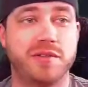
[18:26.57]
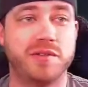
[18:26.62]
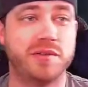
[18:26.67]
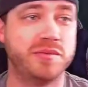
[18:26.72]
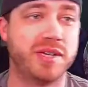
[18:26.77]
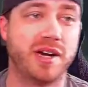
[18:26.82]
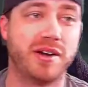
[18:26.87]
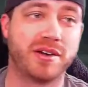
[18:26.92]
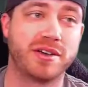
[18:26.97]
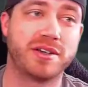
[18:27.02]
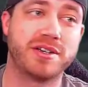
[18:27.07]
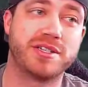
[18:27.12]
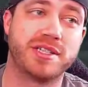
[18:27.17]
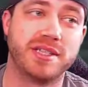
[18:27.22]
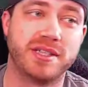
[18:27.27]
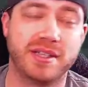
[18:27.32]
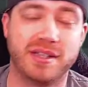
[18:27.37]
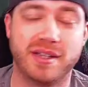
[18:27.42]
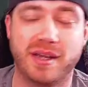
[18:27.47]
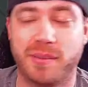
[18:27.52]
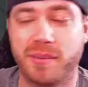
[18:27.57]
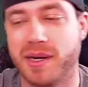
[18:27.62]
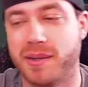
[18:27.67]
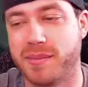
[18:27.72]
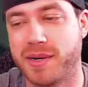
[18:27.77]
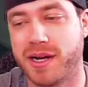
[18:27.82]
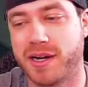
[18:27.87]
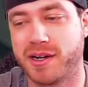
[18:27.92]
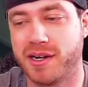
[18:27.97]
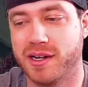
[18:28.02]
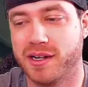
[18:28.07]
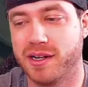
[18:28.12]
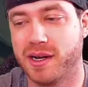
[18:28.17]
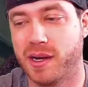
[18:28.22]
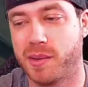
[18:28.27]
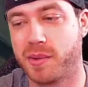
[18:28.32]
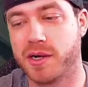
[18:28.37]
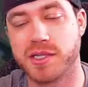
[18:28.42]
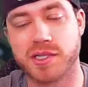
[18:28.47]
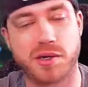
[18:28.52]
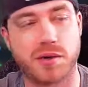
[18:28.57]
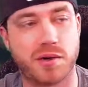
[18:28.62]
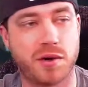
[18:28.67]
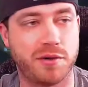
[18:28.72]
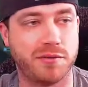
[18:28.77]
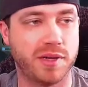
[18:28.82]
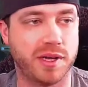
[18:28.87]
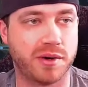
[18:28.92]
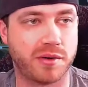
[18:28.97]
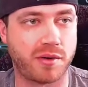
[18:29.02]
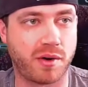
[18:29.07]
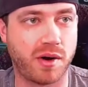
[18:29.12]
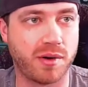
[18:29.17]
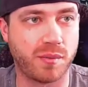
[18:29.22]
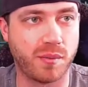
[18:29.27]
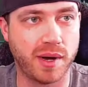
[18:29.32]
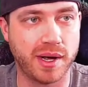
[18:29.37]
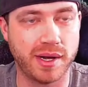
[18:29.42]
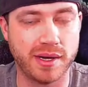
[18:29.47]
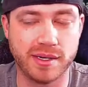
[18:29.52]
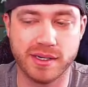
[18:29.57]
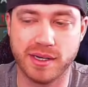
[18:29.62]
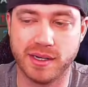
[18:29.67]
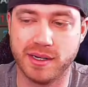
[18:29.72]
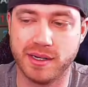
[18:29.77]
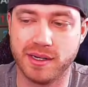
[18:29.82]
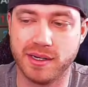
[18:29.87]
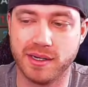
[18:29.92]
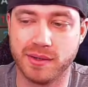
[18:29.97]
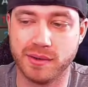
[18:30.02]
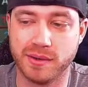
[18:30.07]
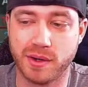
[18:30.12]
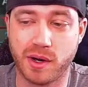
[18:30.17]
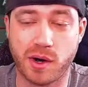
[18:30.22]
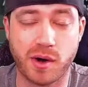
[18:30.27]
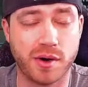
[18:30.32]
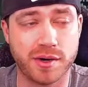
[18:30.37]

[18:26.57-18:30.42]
Tower because I'm gonna show her off later on when hard